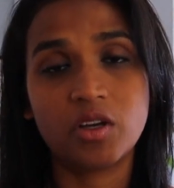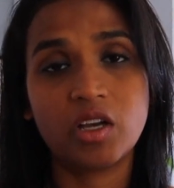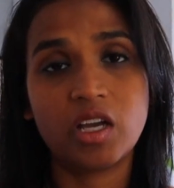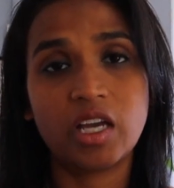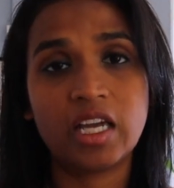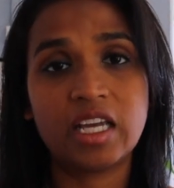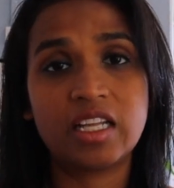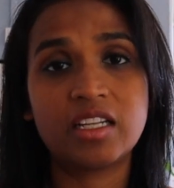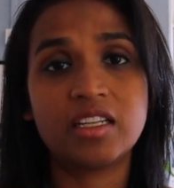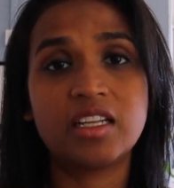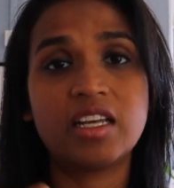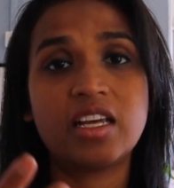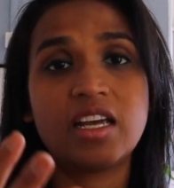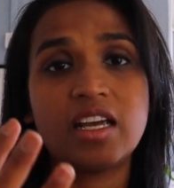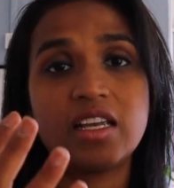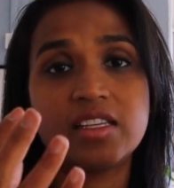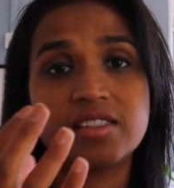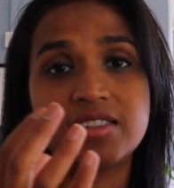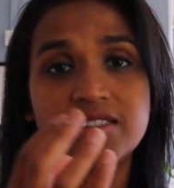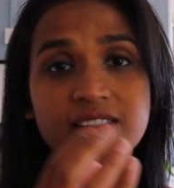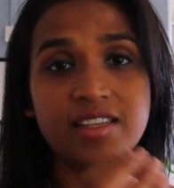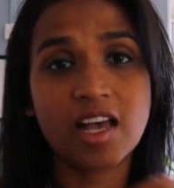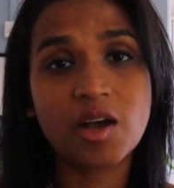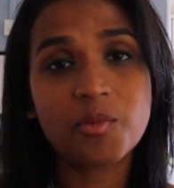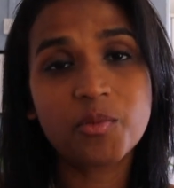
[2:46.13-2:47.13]
in
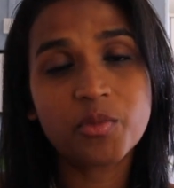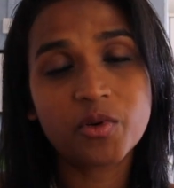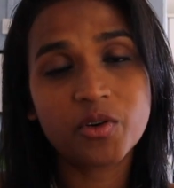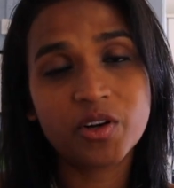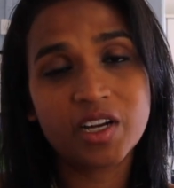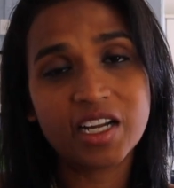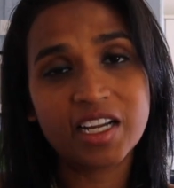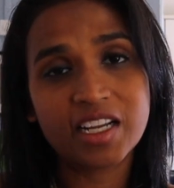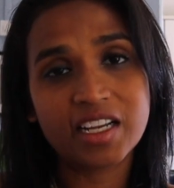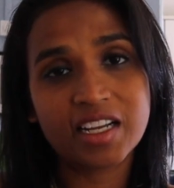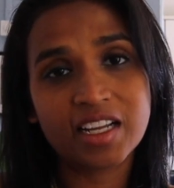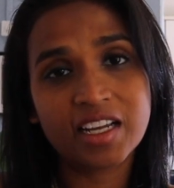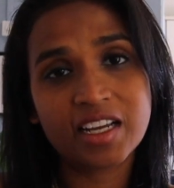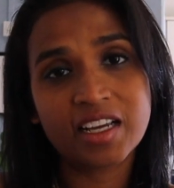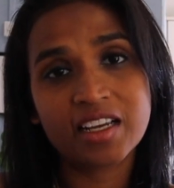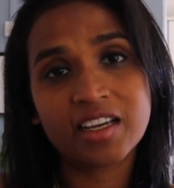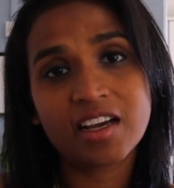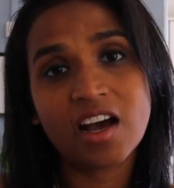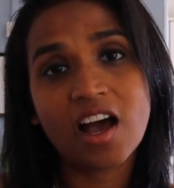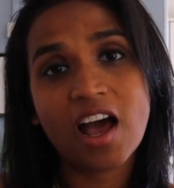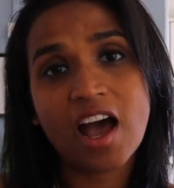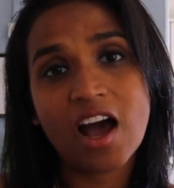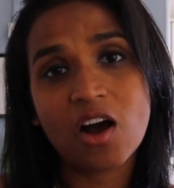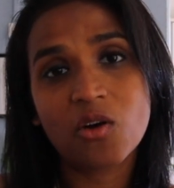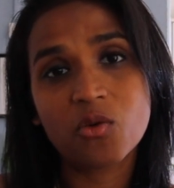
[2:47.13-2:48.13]
separating
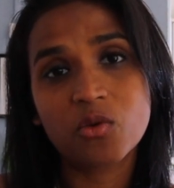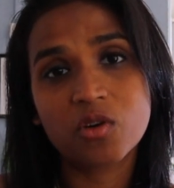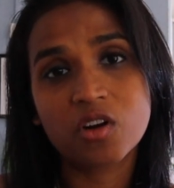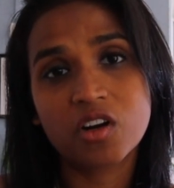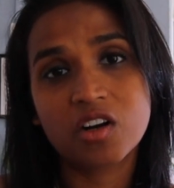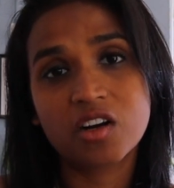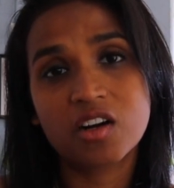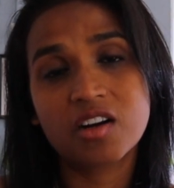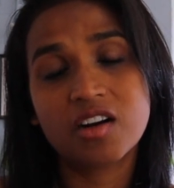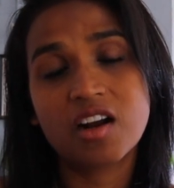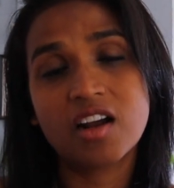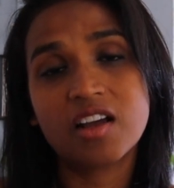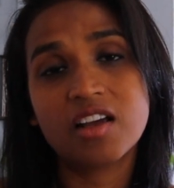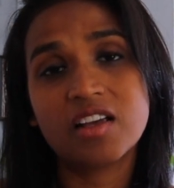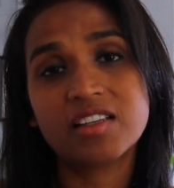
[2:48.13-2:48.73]
our